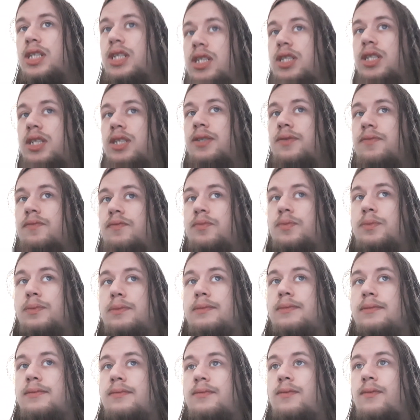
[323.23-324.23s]

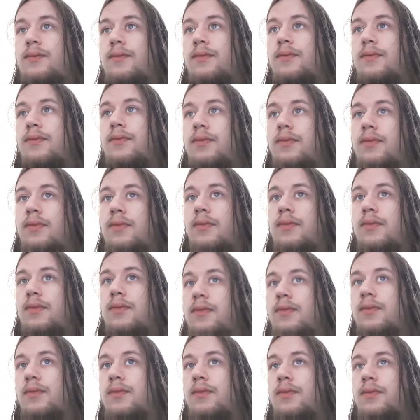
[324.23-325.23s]

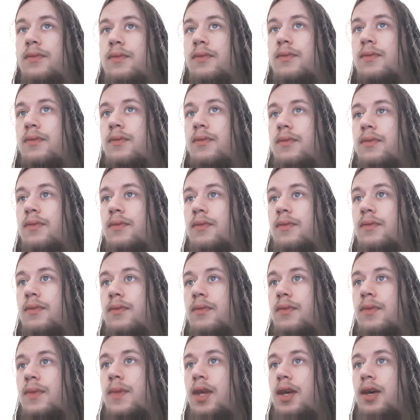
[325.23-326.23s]

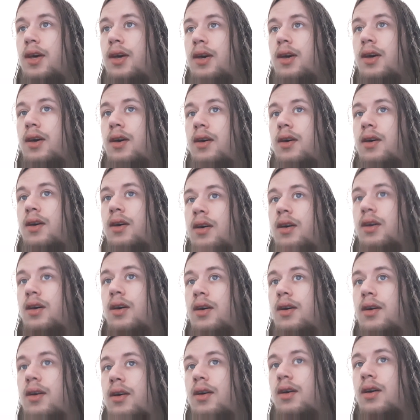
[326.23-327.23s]

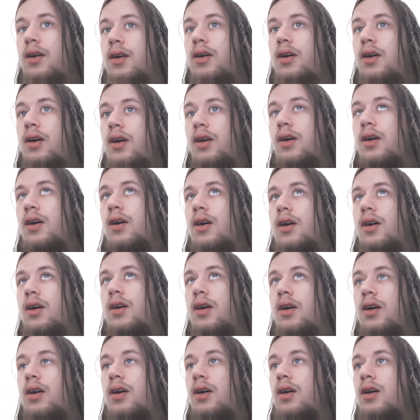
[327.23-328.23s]

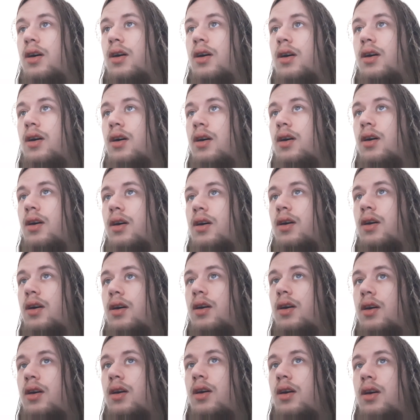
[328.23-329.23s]

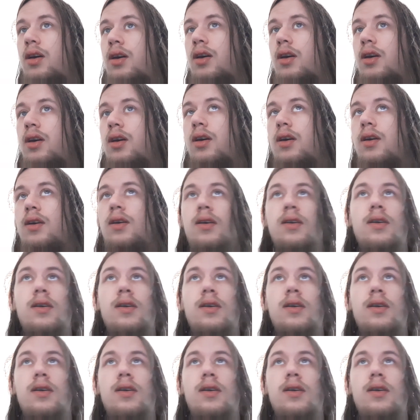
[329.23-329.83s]
No one is speaking in this clip.